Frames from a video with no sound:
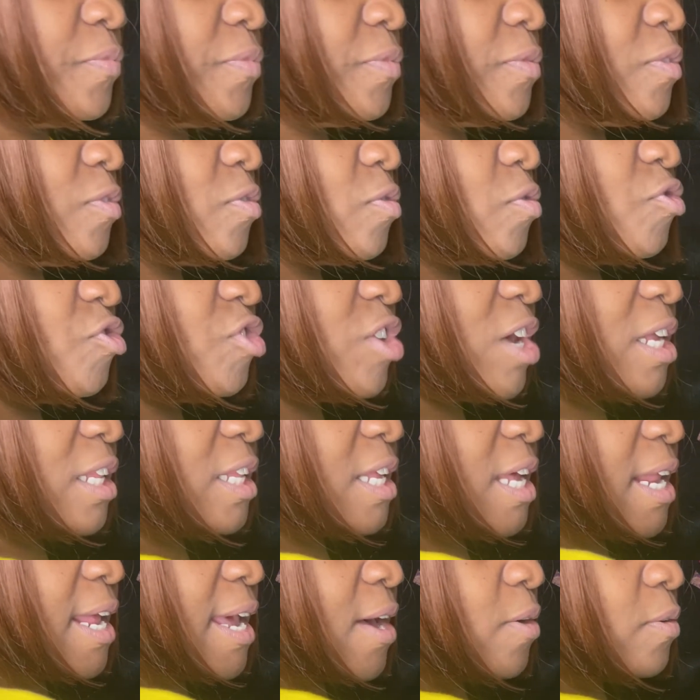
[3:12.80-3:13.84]
So check
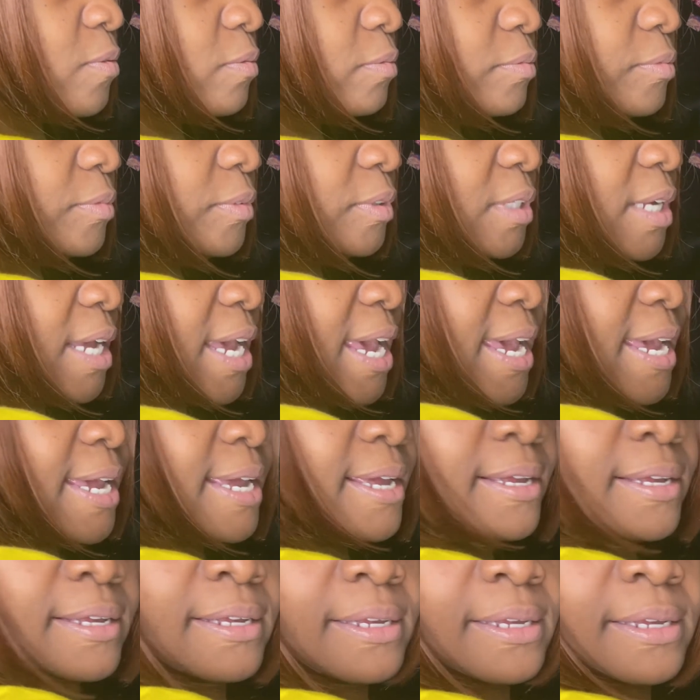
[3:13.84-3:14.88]
that out. Hey,
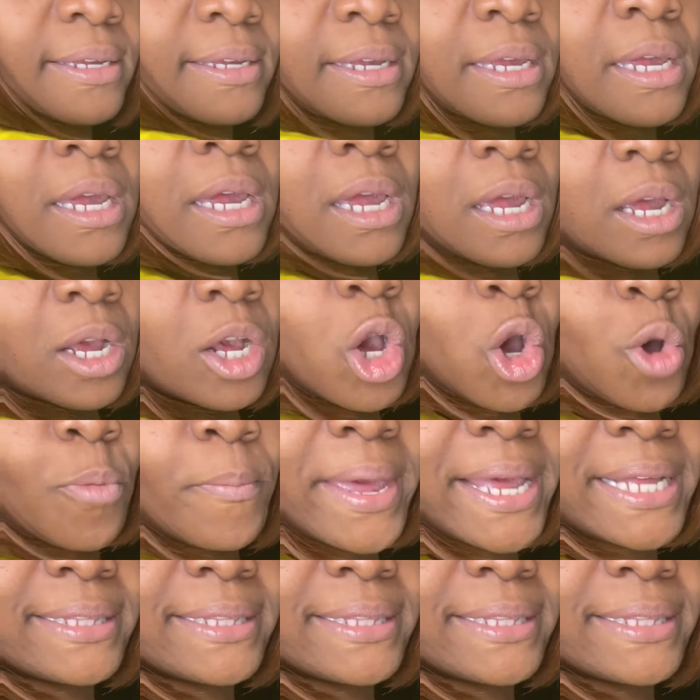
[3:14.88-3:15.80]
go make